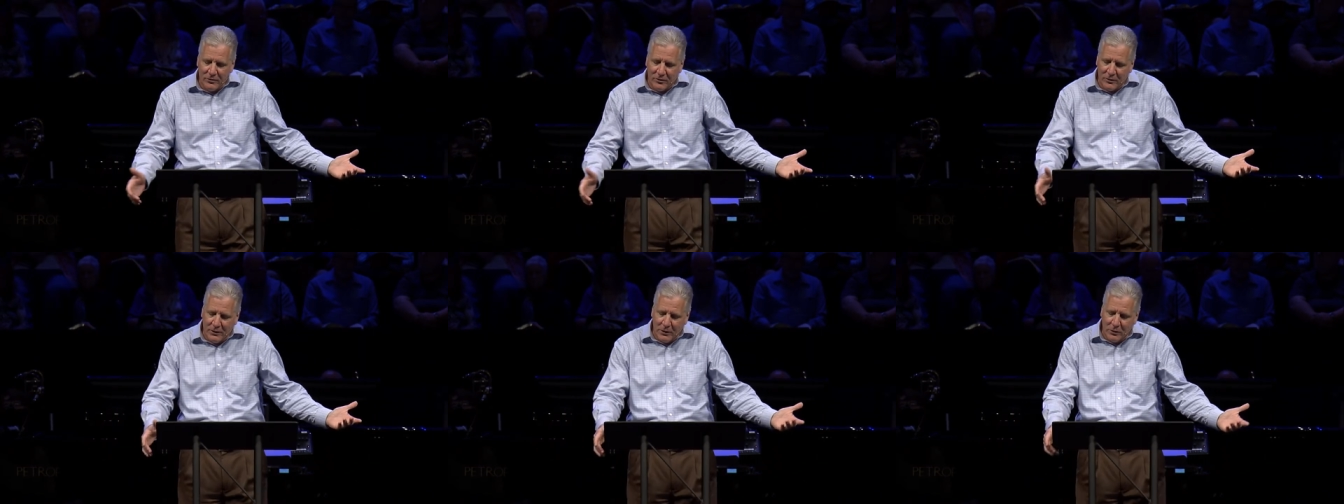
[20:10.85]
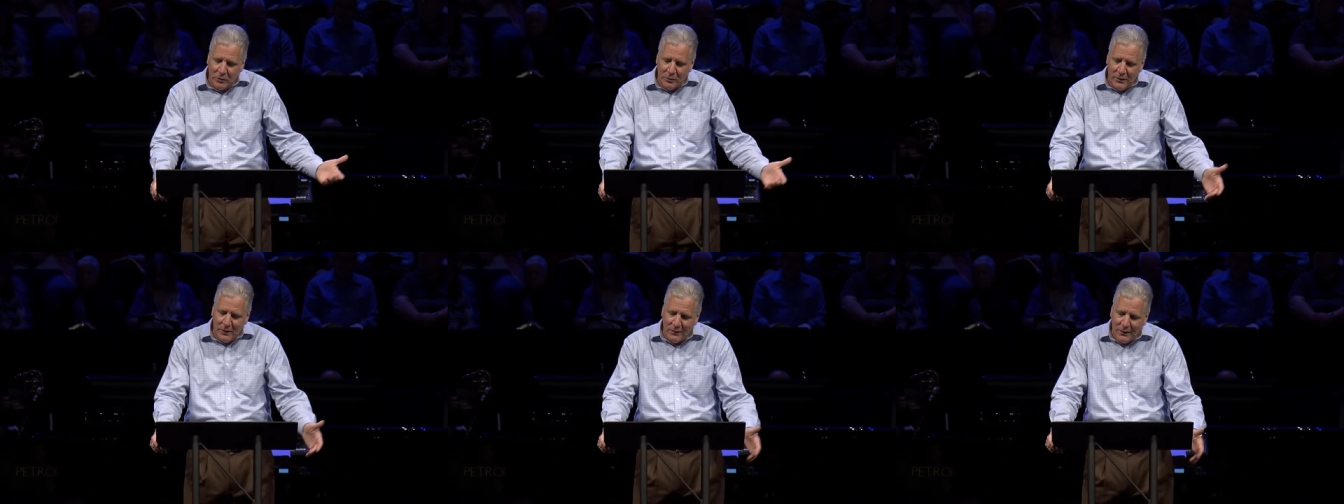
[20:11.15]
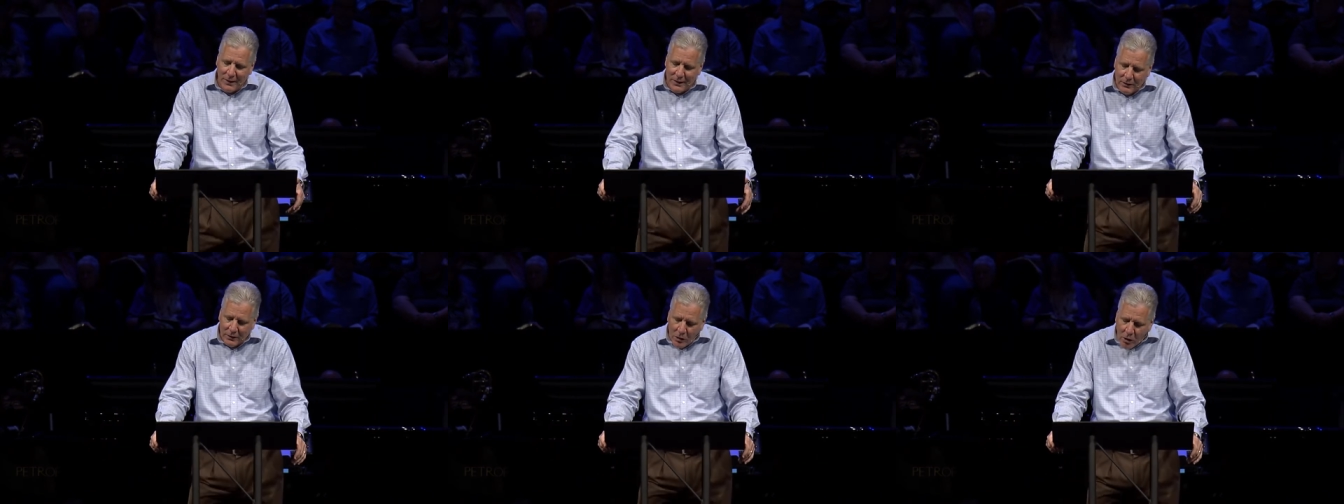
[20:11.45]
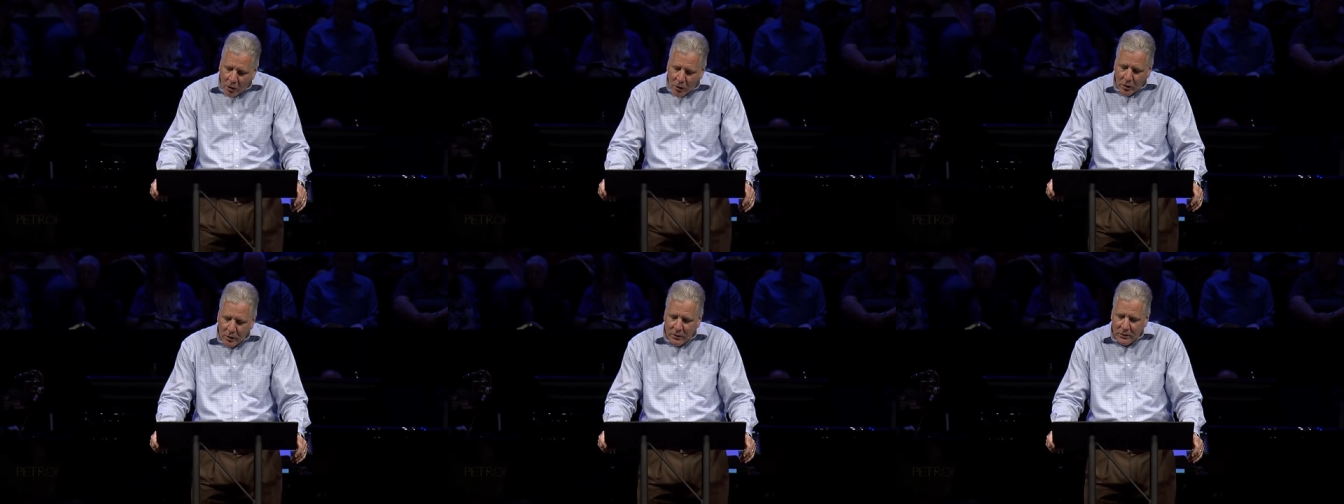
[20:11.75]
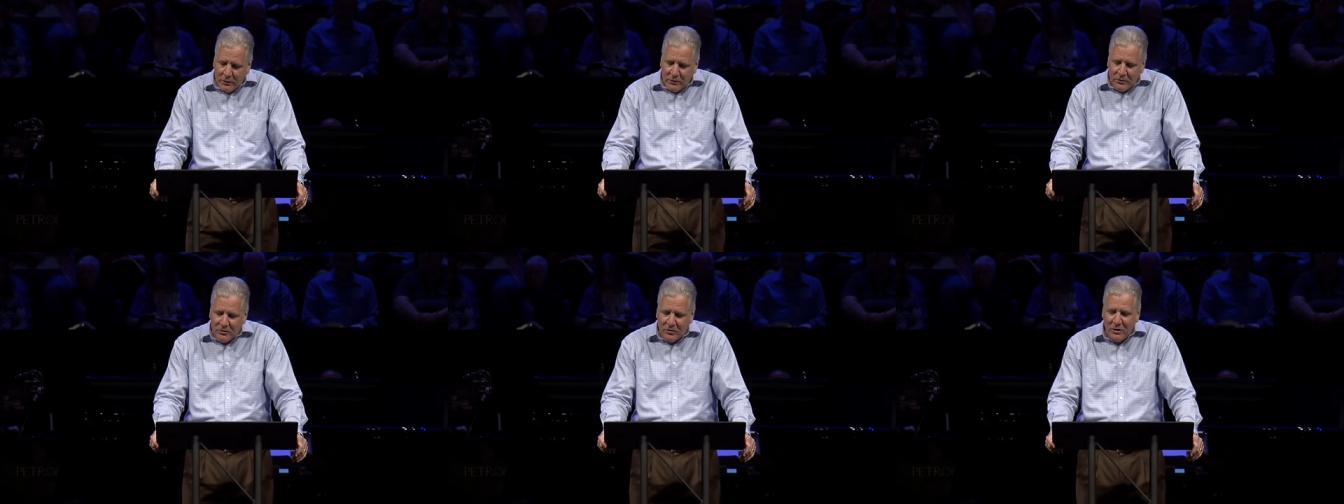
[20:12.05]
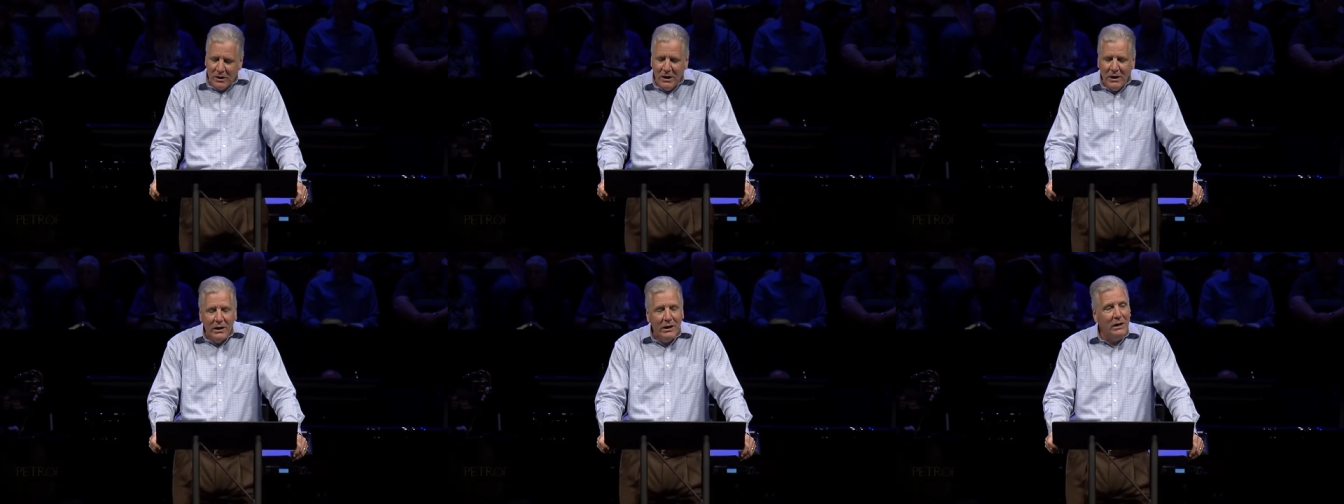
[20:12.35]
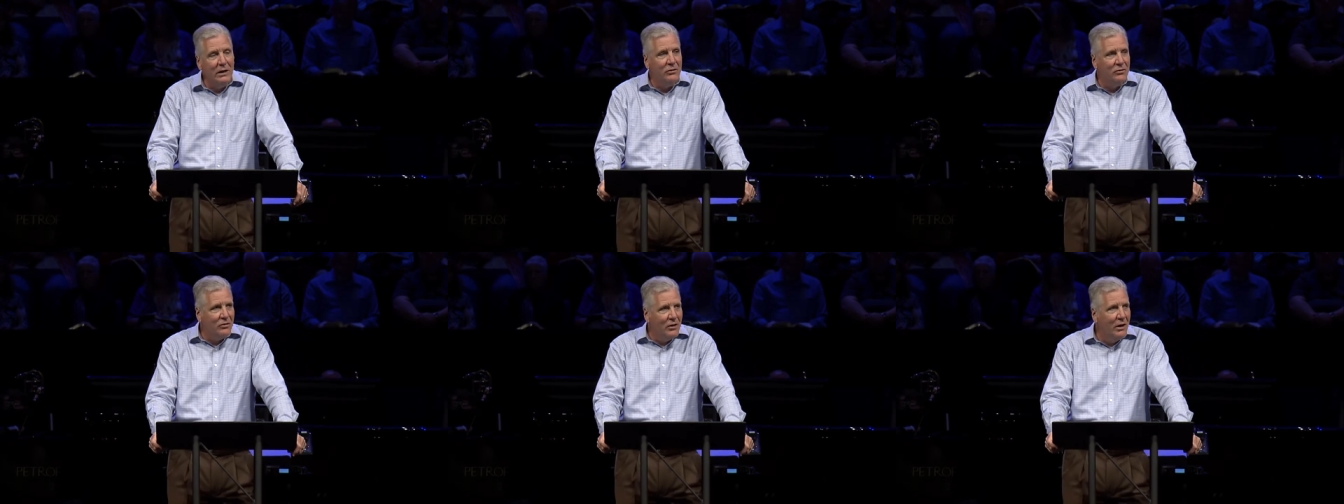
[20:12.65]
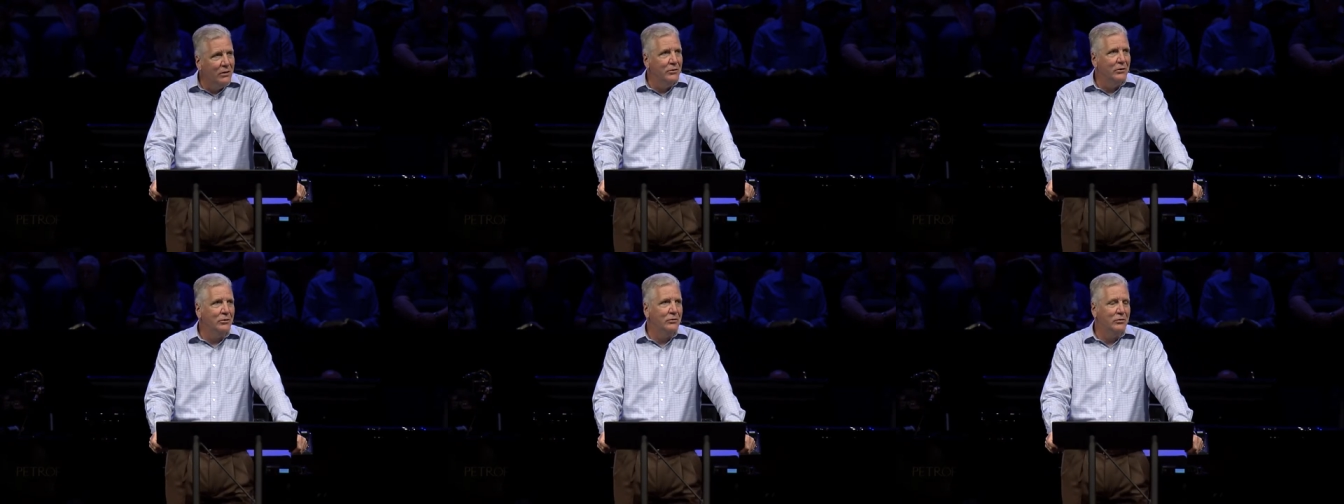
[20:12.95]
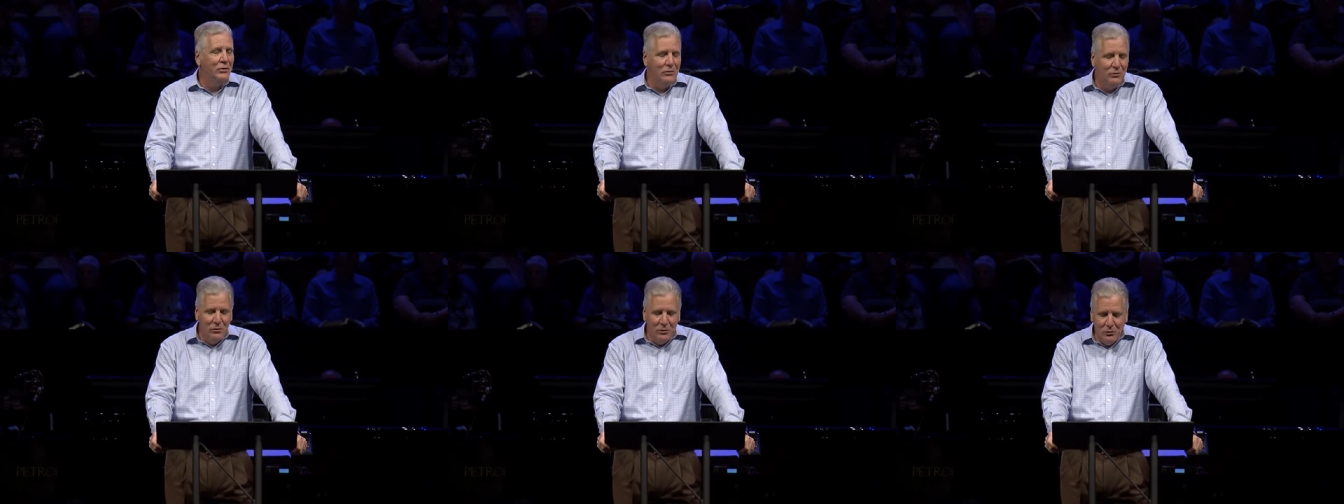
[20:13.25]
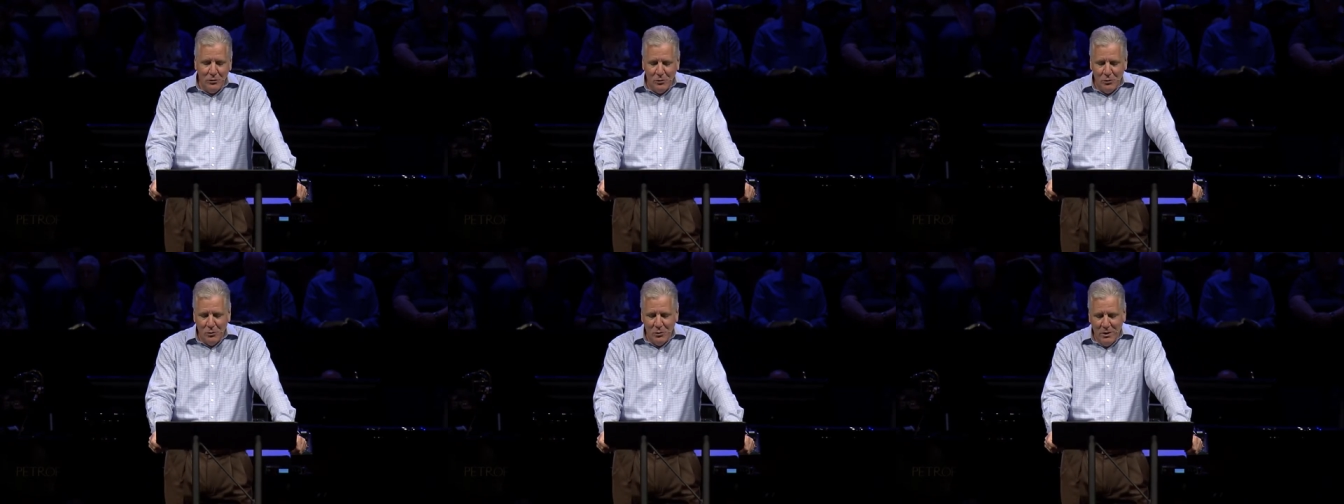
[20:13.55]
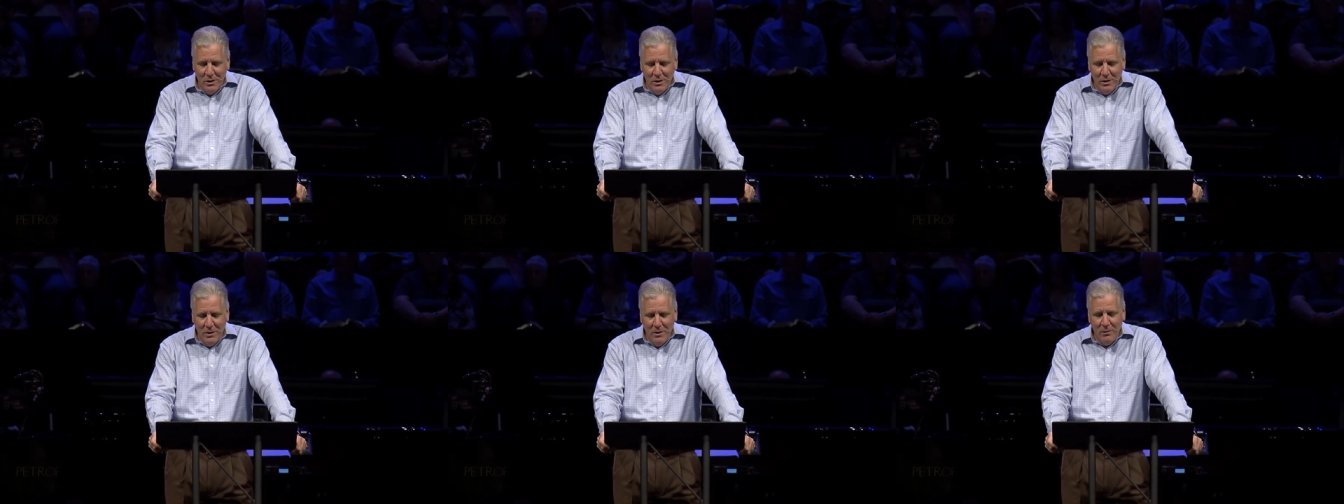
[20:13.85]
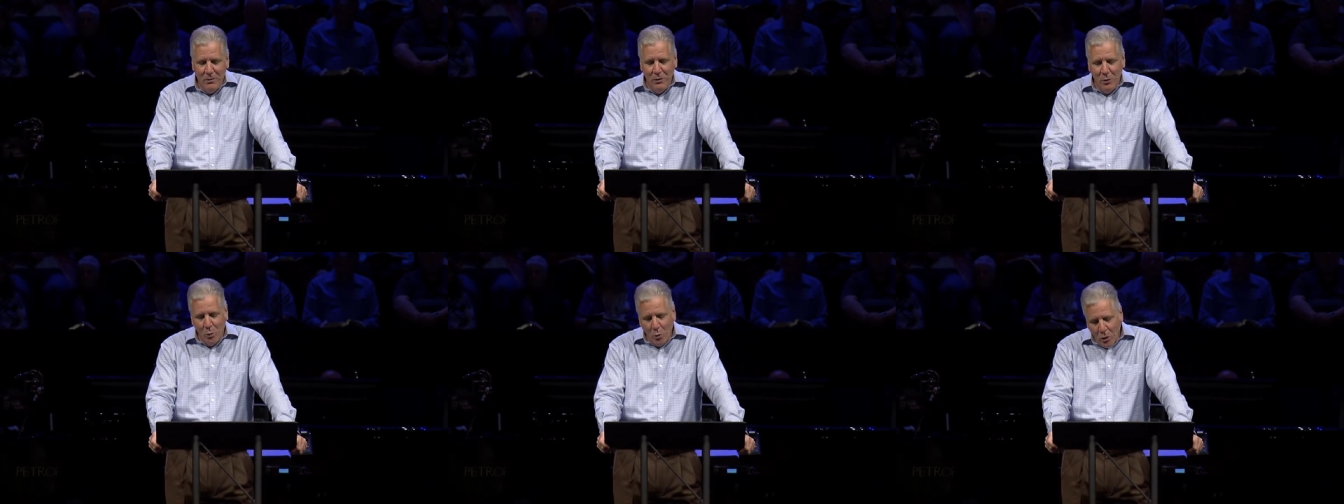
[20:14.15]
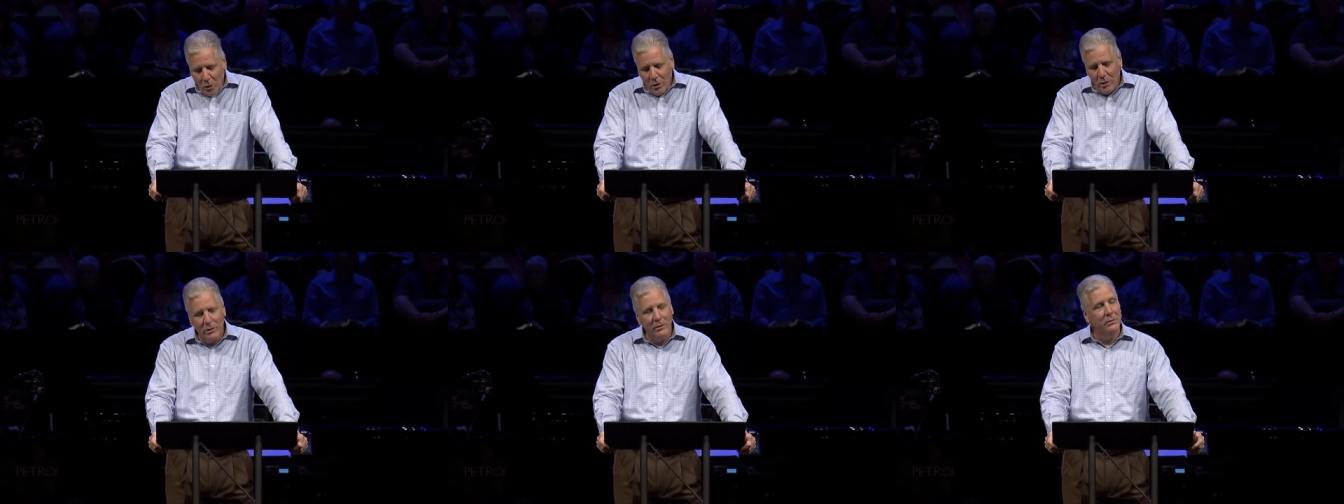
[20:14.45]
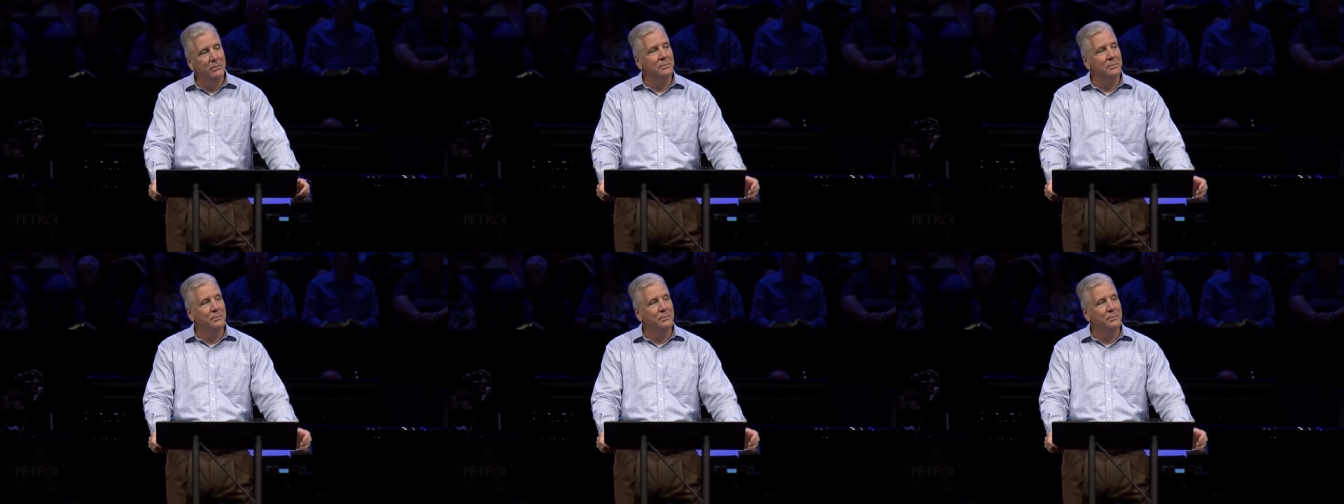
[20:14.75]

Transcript: Literally, they encouraged each other to do the work.